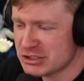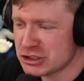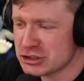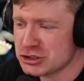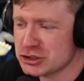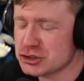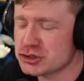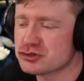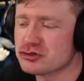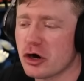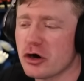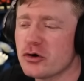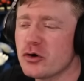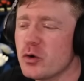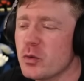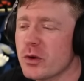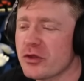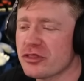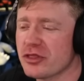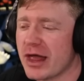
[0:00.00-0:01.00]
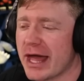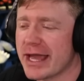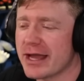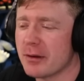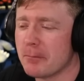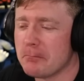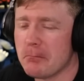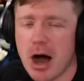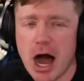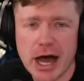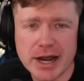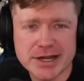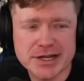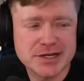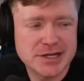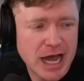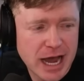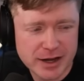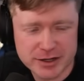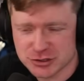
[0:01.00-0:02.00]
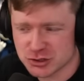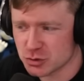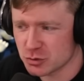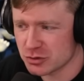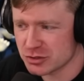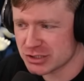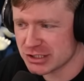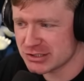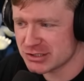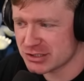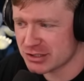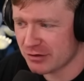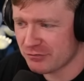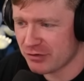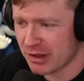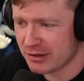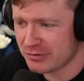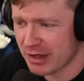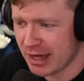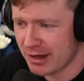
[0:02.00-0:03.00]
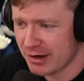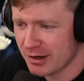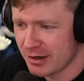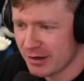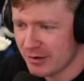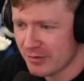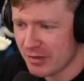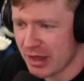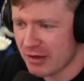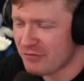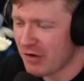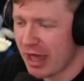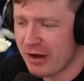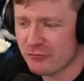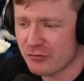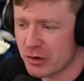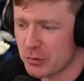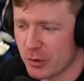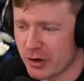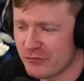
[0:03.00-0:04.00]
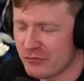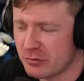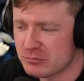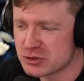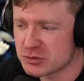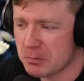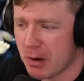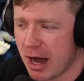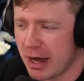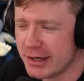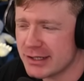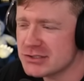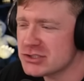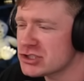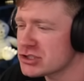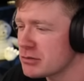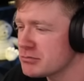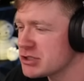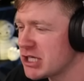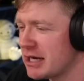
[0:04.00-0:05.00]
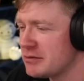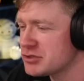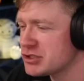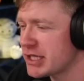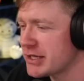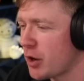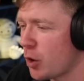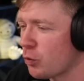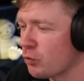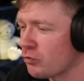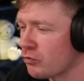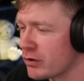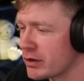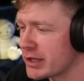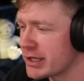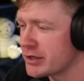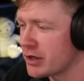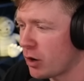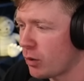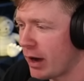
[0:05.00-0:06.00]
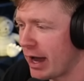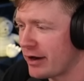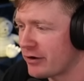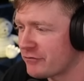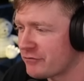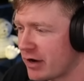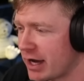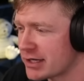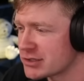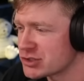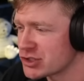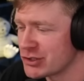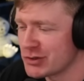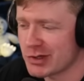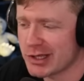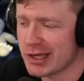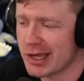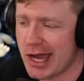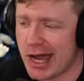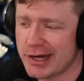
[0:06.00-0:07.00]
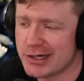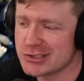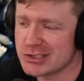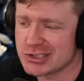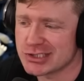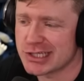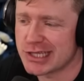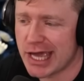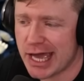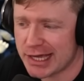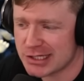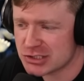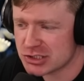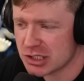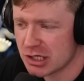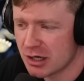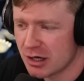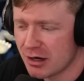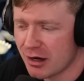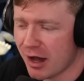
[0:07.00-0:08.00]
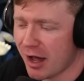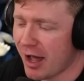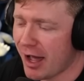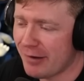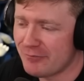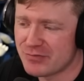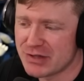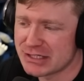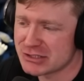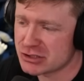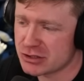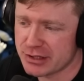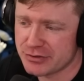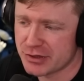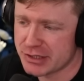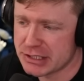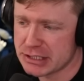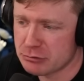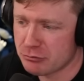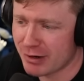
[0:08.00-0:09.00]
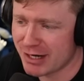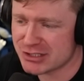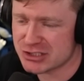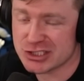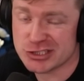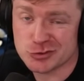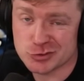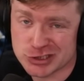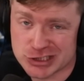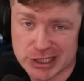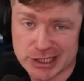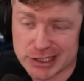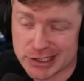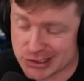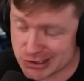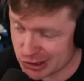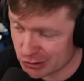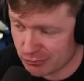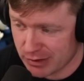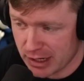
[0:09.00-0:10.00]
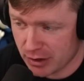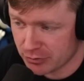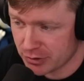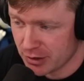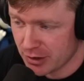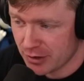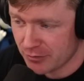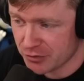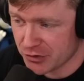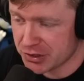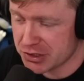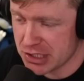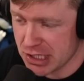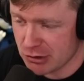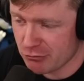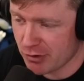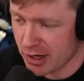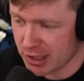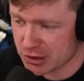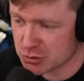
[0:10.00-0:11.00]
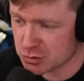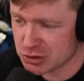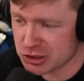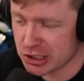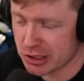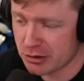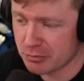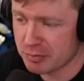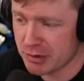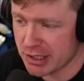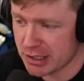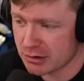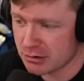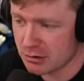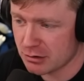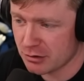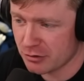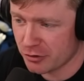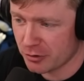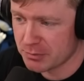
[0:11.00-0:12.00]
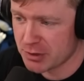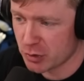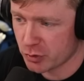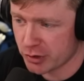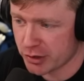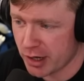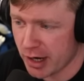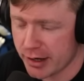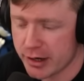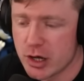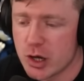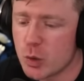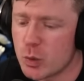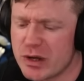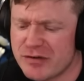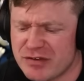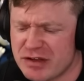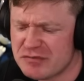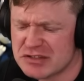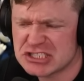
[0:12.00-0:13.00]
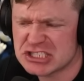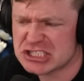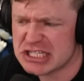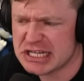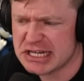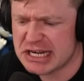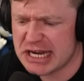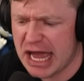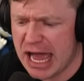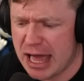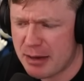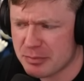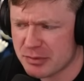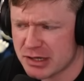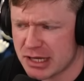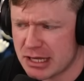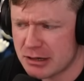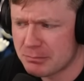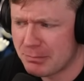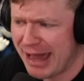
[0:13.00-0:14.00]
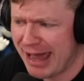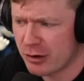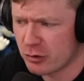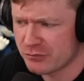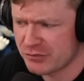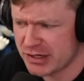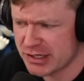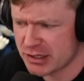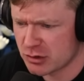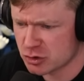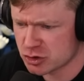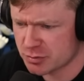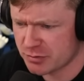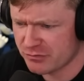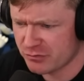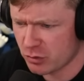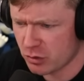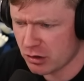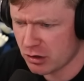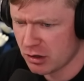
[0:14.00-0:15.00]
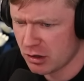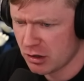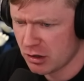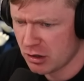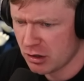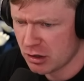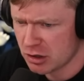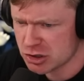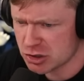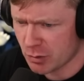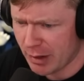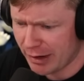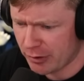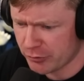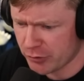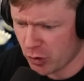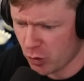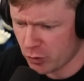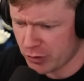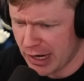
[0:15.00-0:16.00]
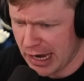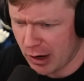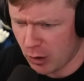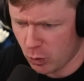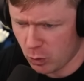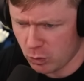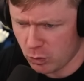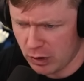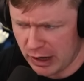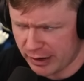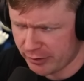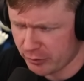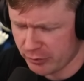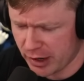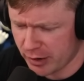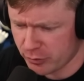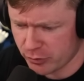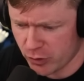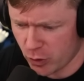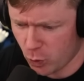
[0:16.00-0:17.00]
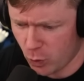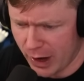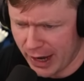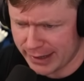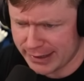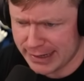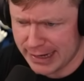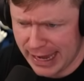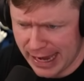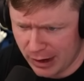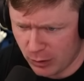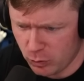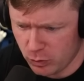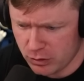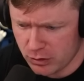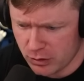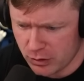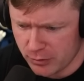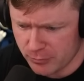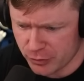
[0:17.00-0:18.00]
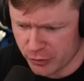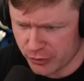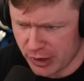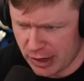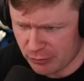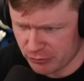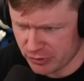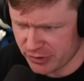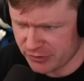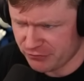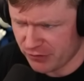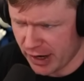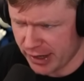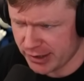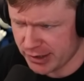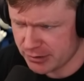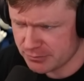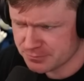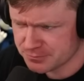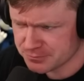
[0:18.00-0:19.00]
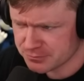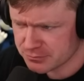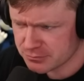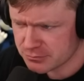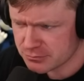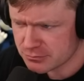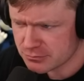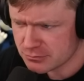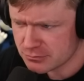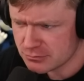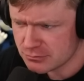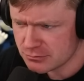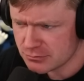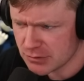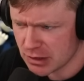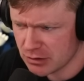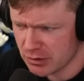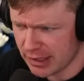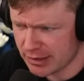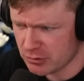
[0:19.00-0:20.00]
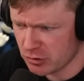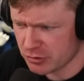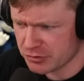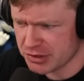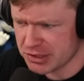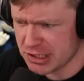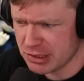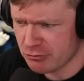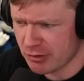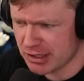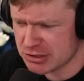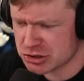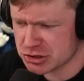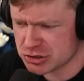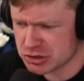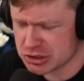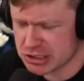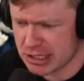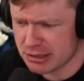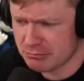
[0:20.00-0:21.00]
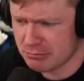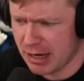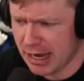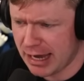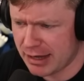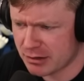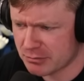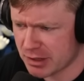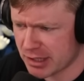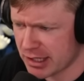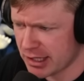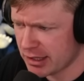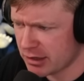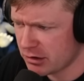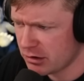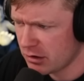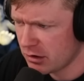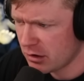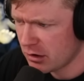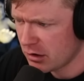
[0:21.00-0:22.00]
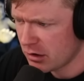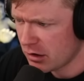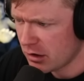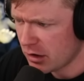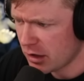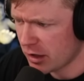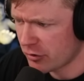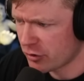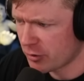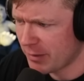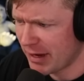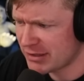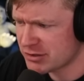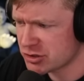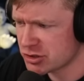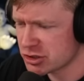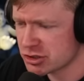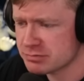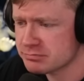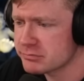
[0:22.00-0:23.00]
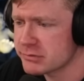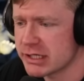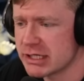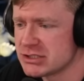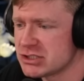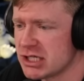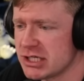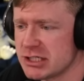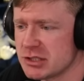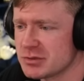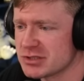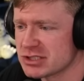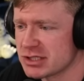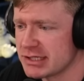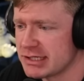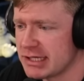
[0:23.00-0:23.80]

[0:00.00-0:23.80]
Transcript: is the struggle with, like, modded dinosaurs and stuff like that. If every one of them's modded, sometimes they don't really know how to fight. So you can kind of just guess. Obviously, the D-Rex, this was the easy round. The D-Rex was going to beat the Mutadon. We've even seen it happen in battle videos before. So I don't know now. I don't know why now they're not really fighting. Like, look, the D-Rex is just getting behind them again, and they're about to just continuously